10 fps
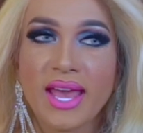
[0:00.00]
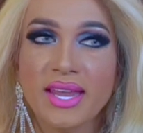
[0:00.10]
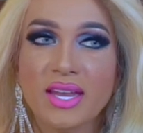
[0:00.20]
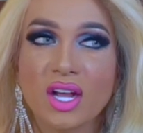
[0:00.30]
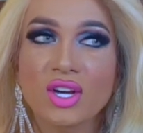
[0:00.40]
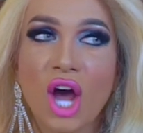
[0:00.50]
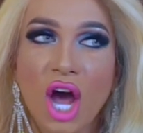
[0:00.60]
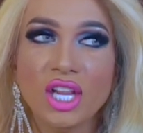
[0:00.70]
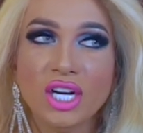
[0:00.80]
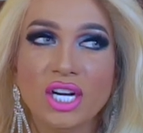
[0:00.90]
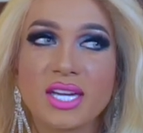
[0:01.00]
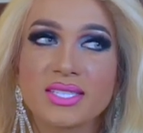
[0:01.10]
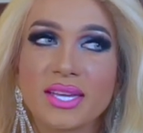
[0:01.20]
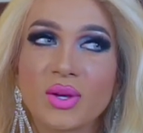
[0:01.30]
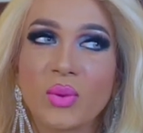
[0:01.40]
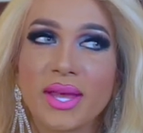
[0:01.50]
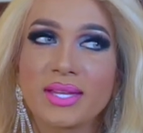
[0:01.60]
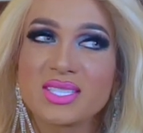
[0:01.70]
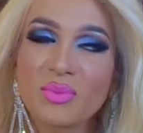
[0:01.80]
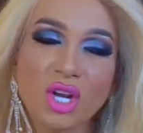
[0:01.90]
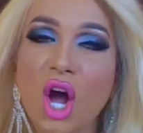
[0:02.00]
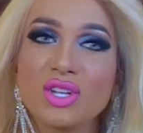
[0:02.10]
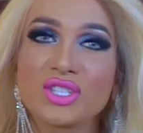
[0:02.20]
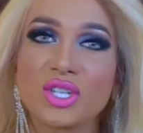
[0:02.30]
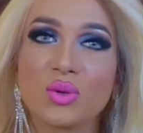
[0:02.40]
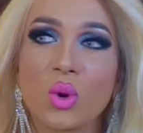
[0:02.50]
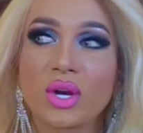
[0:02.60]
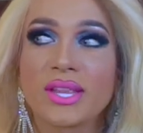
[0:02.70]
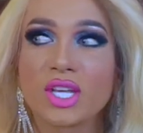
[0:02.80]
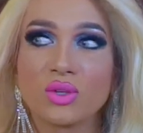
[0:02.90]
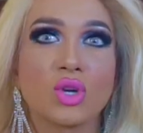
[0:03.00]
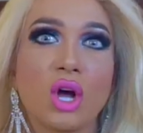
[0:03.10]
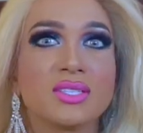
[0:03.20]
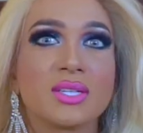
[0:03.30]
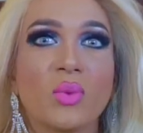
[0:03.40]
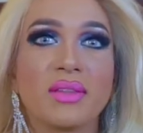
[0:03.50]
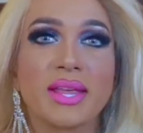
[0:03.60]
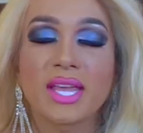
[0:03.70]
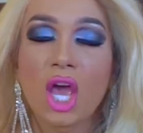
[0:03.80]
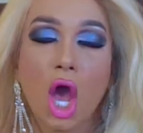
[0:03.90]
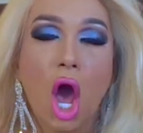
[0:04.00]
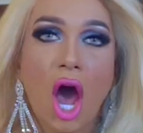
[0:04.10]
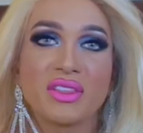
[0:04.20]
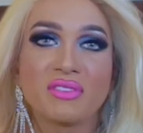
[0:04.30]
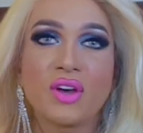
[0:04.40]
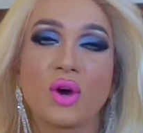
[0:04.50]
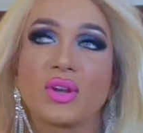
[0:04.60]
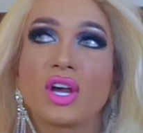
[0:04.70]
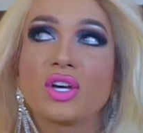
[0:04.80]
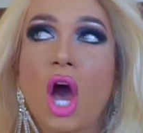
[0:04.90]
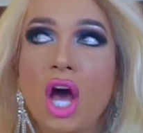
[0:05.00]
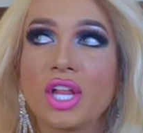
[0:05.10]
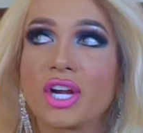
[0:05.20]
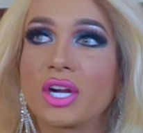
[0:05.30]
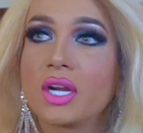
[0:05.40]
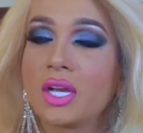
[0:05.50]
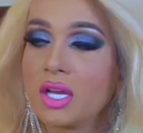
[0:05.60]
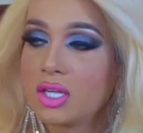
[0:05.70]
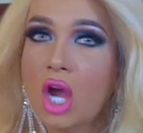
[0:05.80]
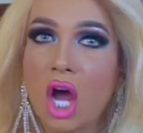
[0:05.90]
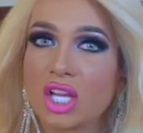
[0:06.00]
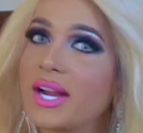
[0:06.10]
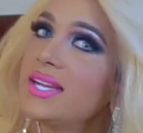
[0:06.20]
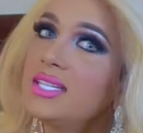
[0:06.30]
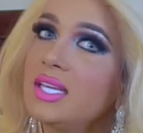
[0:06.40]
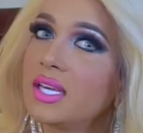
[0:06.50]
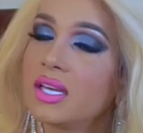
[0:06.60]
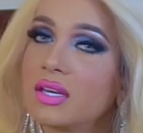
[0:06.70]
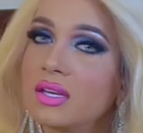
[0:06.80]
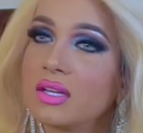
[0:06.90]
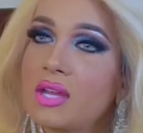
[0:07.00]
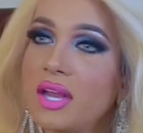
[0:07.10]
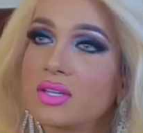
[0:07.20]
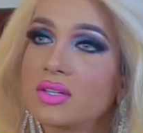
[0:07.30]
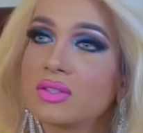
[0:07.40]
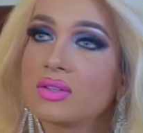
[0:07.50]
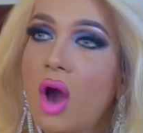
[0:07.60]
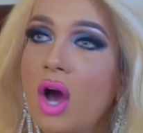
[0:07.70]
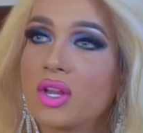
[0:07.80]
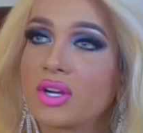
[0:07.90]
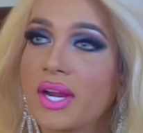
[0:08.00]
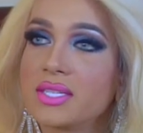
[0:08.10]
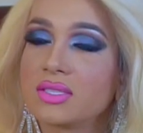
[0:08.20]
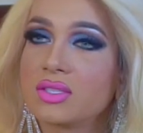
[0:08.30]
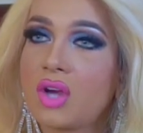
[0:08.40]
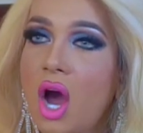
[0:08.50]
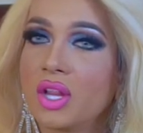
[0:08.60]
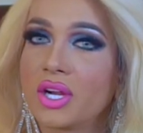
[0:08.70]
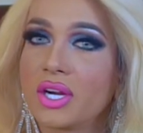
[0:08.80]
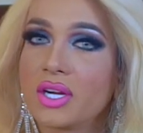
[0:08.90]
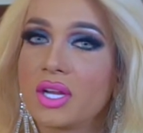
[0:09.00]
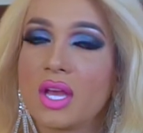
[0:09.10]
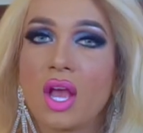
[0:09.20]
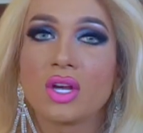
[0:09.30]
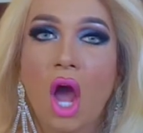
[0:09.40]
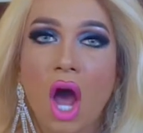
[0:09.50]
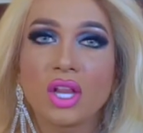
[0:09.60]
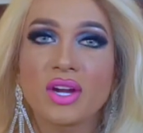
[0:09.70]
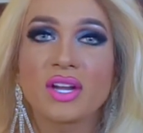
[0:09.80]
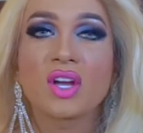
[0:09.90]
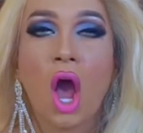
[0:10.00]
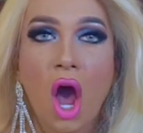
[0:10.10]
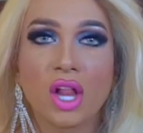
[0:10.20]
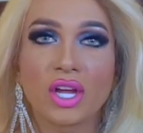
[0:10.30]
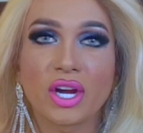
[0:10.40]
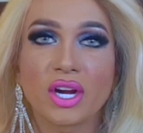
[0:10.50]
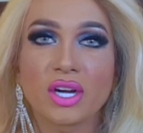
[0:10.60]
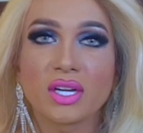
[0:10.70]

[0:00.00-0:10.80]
and collar is like when someone calls you or like you call someone like on the phone. Collar, caller ID, not caller ID, Caller, collar and caller.